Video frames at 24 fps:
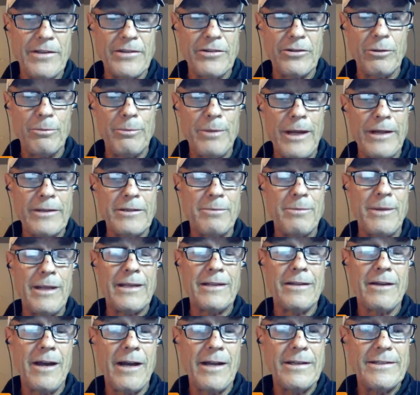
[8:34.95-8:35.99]
as they're about to
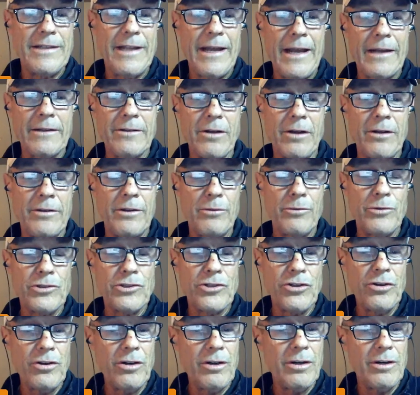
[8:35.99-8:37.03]
make contact on the
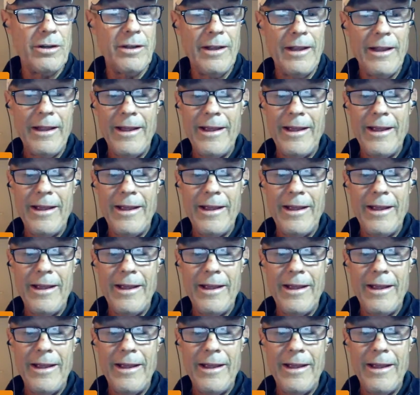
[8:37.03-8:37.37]
return.